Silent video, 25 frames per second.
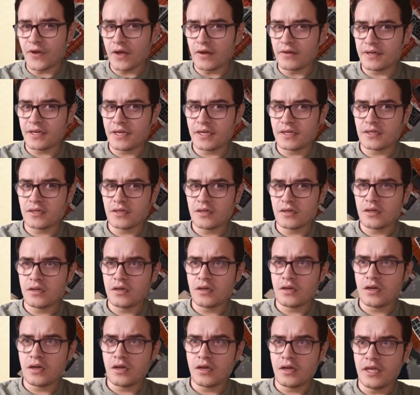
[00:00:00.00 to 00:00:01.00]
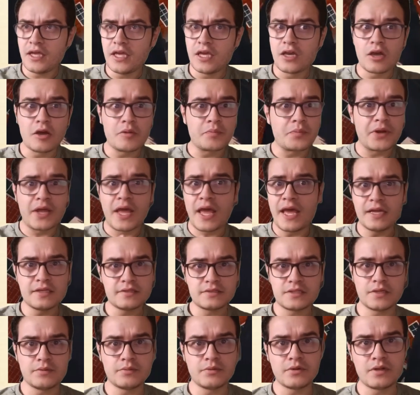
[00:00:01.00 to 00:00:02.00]
found it
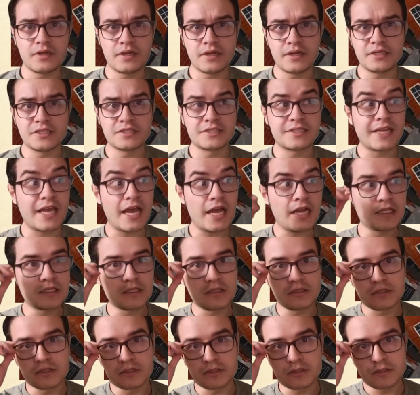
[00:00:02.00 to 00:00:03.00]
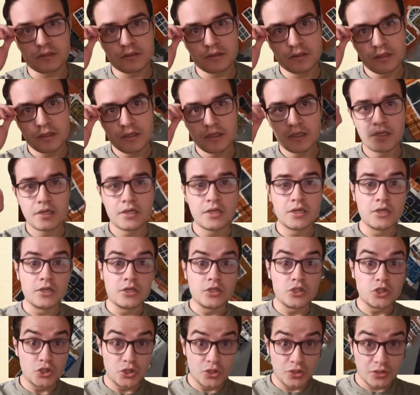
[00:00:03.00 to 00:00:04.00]
incomprehensible and scandalous.
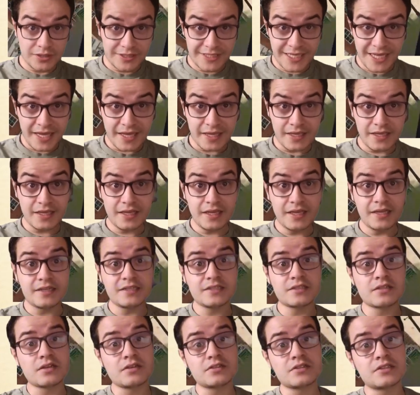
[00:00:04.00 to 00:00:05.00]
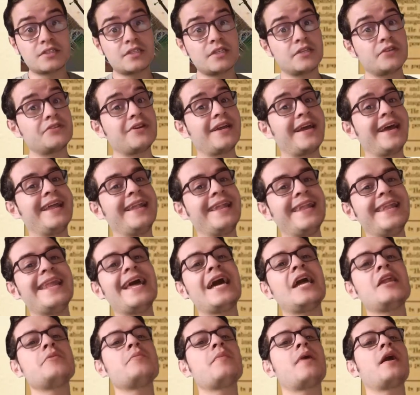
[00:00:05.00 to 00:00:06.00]
Today, it is considered a
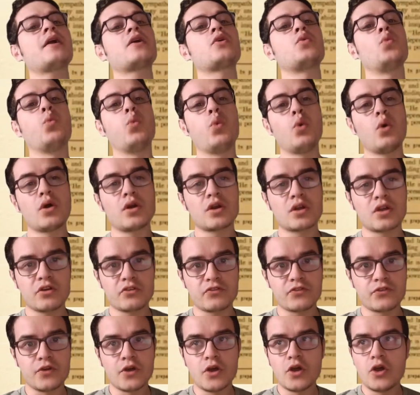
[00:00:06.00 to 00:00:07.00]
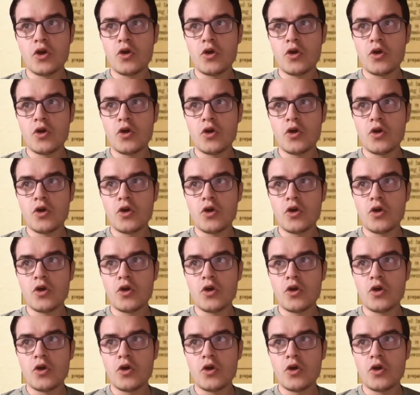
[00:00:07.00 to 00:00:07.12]
landmark work of